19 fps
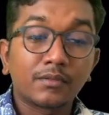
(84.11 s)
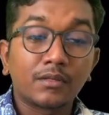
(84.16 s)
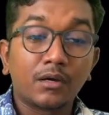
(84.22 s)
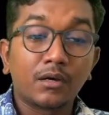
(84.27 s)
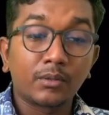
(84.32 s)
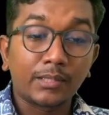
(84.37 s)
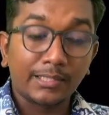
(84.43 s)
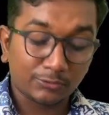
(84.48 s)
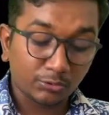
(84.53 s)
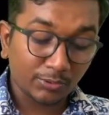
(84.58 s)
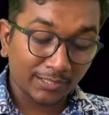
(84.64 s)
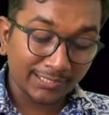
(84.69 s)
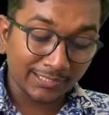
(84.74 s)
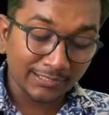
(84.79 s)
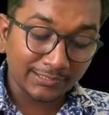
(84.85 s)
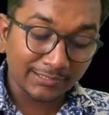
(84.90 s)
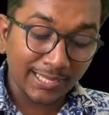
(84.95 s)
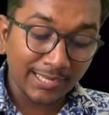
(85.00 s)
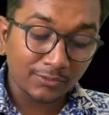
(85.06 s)
Okay, so I
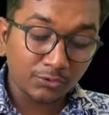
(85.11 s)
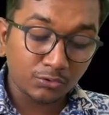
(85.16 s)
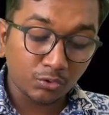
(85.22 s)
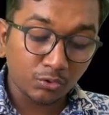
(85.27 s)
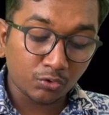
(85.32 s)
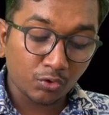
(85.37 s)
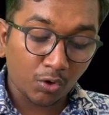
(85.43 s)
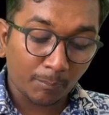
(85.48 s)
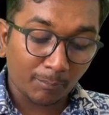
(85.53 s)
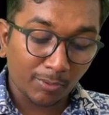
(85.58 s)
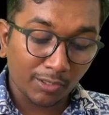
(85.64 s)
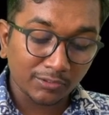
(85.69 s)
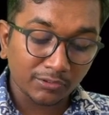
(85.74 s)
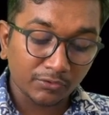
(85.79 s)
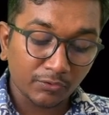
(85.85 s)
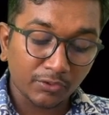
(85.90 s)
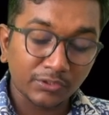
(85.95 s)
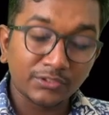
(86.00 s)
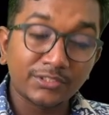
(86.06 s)
can take two
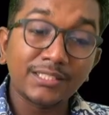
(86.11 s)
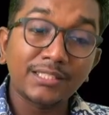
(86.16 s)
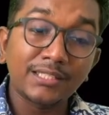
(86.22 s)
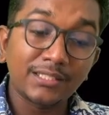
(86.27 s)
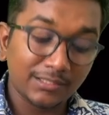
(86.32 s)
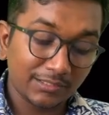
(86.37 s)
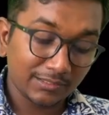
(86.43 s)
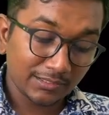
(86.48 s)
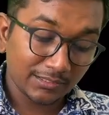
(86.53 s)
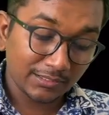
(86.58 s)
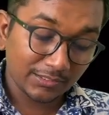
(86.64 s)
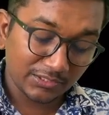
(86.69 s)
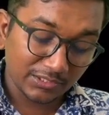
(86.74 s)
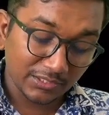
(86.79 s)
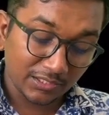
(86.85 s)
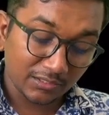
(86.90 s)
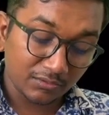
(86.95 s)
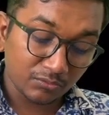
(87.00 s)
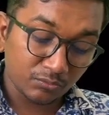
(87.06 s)
components for g.
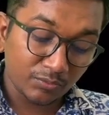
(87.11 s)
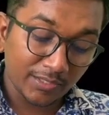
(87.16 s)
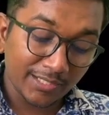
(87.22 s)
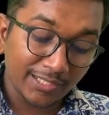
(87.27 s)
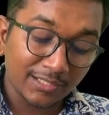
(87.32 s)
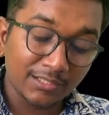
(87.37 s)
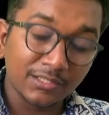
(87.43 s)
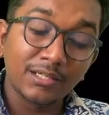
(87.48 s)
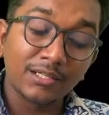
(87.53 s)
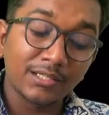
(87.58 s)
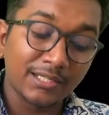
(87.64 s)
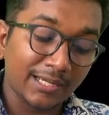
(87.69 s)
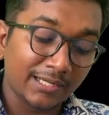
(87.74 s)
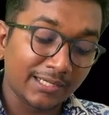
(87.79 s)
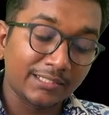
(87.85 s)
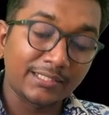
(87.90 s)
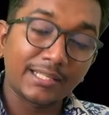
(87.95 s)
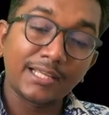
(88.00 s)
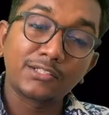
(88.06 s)
Here, very clearly, I
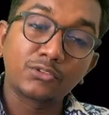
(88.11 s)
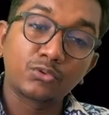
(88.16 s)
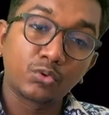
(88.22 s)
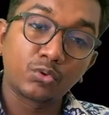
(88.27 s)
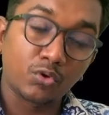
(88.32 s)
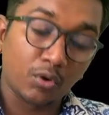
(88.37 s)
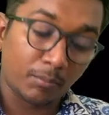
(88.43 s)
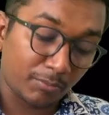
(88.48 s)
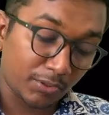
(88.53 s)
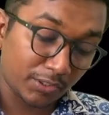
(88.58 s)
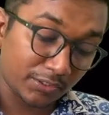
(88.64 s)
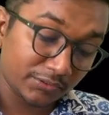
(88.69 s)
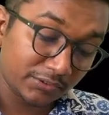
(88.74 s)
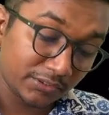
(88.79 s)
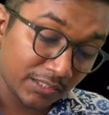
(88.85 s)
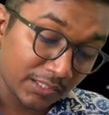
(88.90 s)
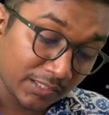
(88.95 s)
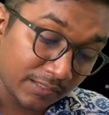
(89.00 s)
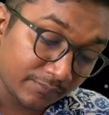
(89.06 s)
can take two
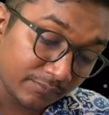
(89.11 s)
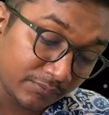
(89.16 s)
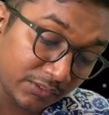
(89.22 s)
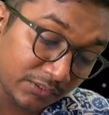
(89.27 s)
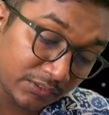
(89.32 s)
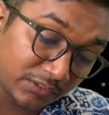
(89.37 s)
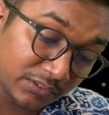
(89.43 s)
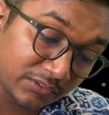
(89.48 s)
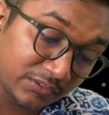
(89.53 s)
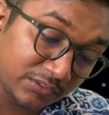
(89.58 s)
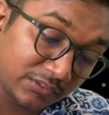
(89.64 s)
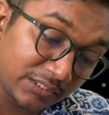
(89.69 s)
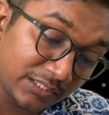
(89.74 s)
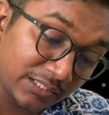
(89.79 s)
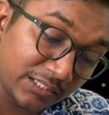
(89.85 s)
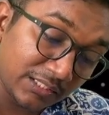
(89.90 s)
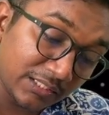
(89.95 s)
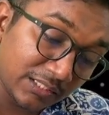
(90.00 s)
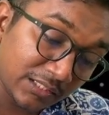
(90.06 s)
components. This is
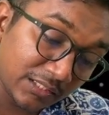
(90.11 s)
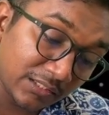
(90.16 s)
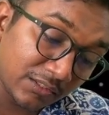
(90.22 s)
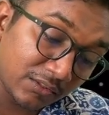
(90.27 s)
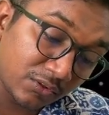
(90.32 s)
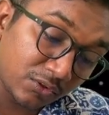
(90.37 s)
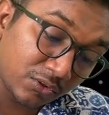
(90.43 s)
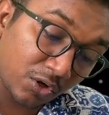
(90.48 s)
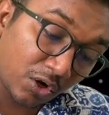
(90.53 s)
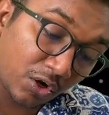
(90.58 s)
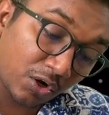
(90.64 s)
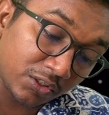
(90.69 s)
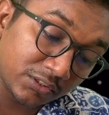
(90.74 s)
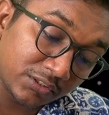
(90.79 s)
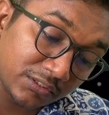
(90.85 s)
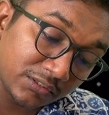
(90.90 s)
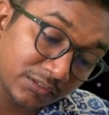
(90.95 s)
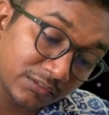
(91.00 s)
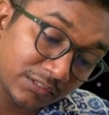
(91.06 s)
g
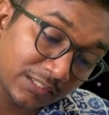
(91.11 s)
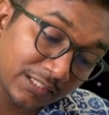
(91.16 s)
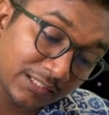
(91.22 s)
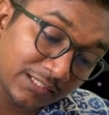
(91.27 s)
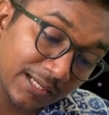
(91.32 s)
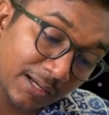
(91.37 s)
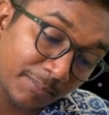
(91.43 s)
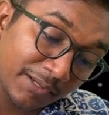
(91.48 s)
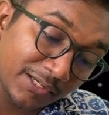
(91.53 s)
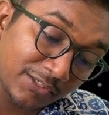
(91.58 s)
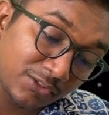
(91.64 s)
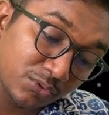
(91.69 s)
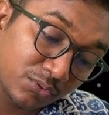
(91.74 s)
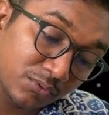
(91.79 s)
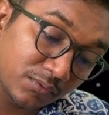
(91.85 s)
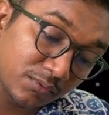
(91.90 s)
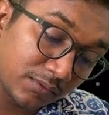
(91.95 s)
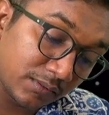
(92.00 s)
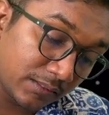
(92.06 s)
cos theta by
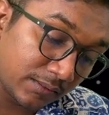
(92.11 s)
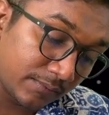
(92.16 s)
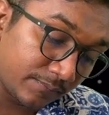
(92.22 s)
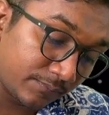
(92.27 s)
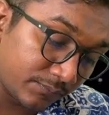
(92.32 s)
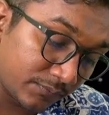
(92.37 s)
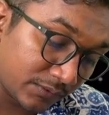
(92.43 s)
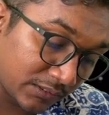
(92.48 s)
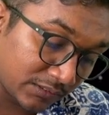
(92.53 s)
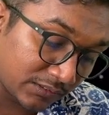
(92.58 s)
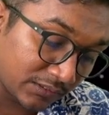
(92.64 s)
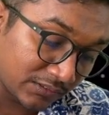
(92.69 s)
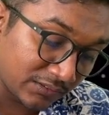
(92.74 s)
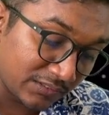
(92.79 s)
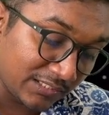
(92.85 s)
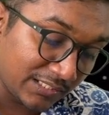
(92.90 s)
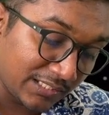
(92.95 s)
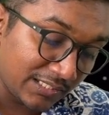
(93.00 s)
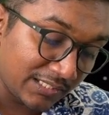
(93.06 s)
2. This is
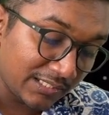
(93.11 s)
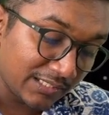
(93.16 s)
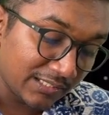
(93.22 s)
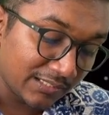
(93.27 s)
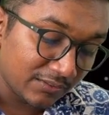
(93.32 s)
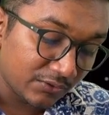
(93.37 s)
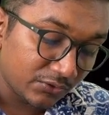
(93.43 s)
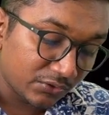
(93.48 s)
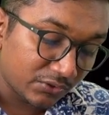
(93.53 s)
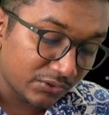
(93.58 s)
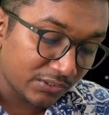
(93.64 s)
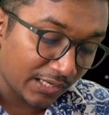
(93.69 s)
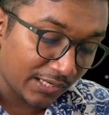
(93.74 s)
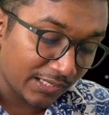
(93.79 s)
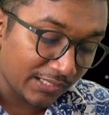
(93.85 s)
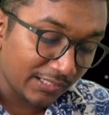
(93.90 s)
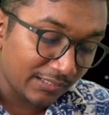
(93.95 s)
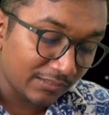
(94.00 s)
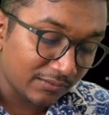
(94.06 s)
g
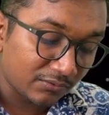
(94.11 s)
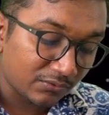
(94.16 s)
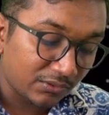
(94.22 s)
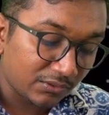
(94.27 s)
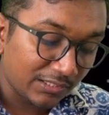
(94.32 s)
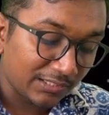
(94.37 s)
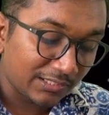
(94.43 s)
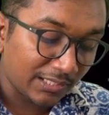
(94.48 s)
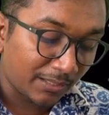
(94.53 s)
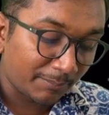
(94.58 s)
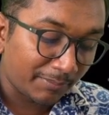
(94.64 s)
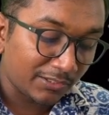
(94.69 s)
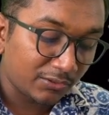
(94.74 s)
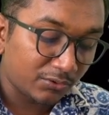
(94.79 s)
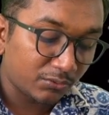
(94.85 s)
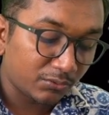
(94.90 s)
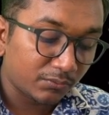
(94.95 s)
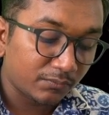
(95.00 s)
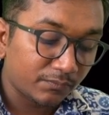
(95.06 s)
sin theta by
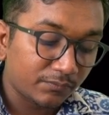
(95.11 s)
2.